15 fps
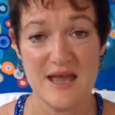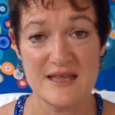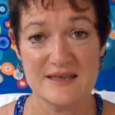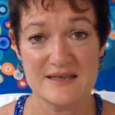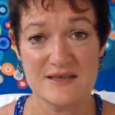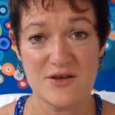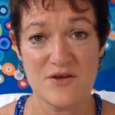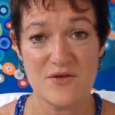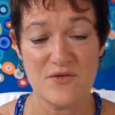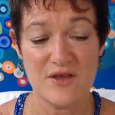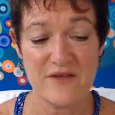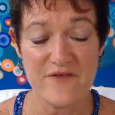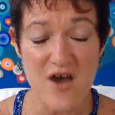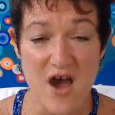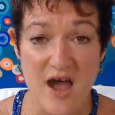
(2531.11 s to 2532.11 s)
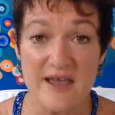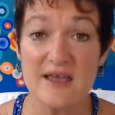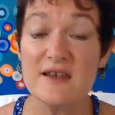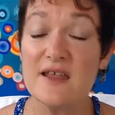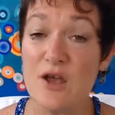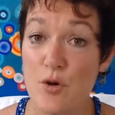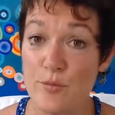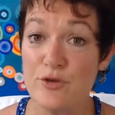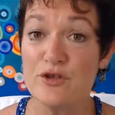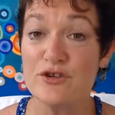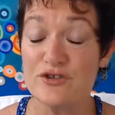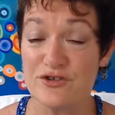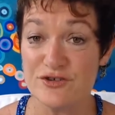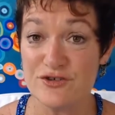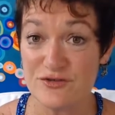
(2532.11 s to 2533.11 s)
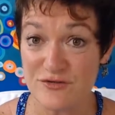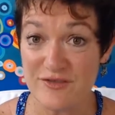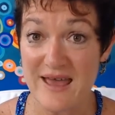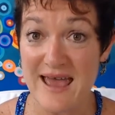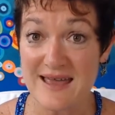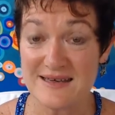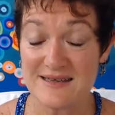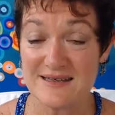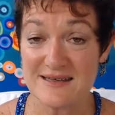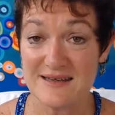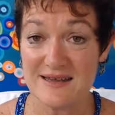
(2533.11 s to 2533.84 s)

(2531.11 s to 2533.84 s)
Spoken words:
So if I can help you to do that